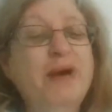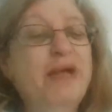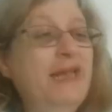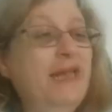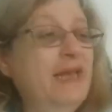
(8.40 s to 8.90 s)

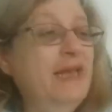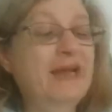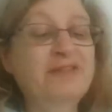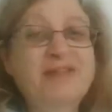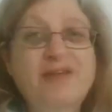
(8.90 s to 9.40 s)
by
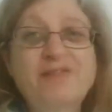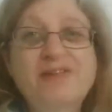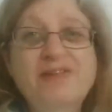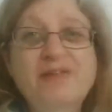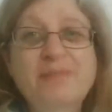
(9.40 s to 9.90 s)
Healing Hand
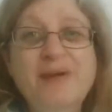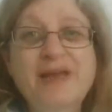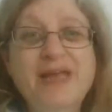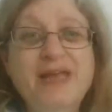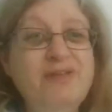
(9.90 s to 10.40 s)
Services.
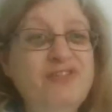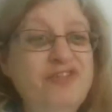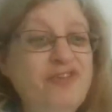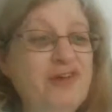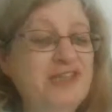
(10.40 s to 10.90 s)
And my name
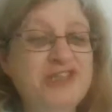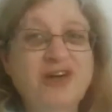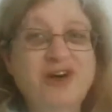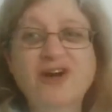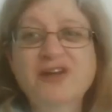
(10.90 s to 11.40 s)
is
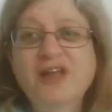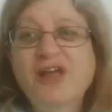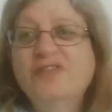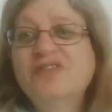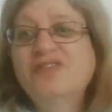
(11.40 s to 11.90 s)

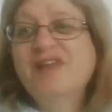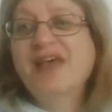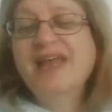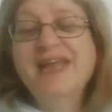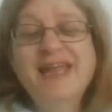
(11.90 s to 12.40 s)
Julie-Sian.
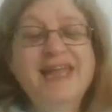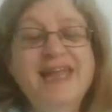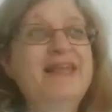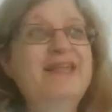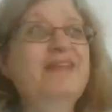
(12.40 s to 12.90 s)
Today
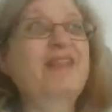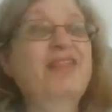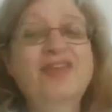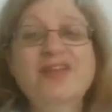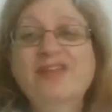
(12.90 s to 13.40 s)
is
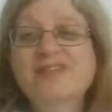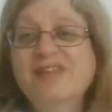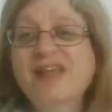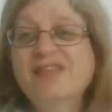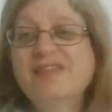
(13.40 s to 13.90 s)

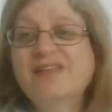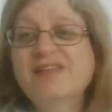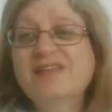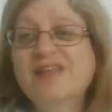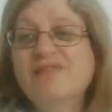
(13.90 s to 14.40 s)
Thursday,
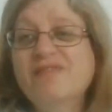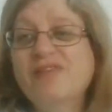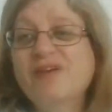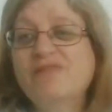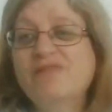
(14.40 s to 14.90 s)
the
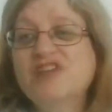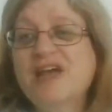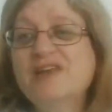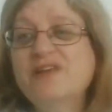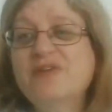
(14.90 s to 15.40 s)
7th of
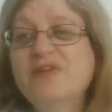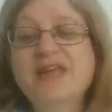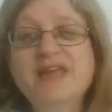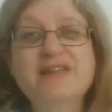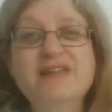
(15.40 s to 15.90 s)

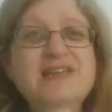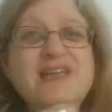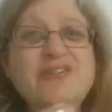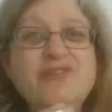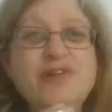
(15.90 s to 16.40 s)
January. It's
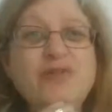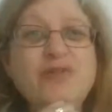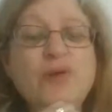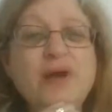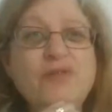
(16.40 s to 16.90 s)

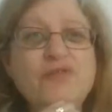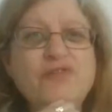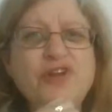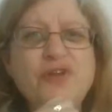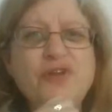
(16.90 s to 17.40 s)
literally
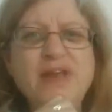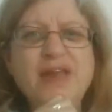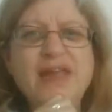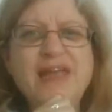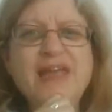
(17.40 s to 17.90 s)
12
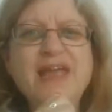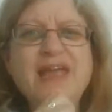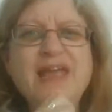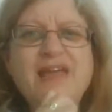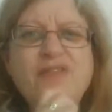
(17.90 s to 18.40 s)
noon here
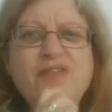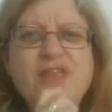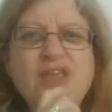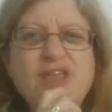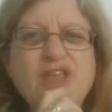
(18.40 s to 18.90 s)

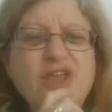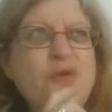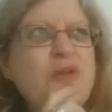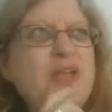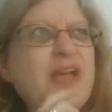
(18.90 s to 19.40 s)
in
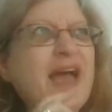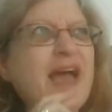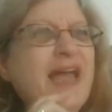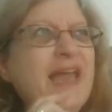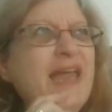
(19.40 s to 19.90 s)
the
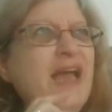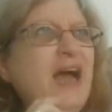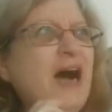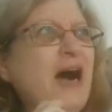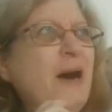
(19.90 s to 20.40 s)

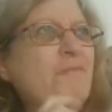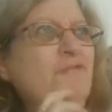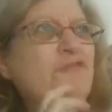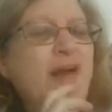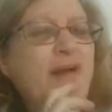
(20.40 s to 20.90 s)
UK.
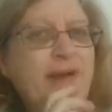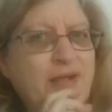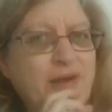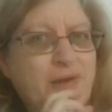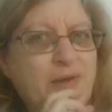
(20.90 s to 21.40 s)

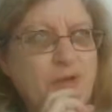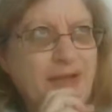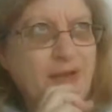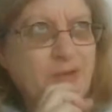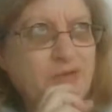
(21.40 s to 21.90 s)
Very
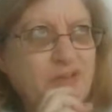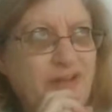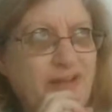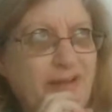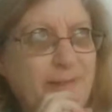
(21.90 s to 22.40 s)
cold out.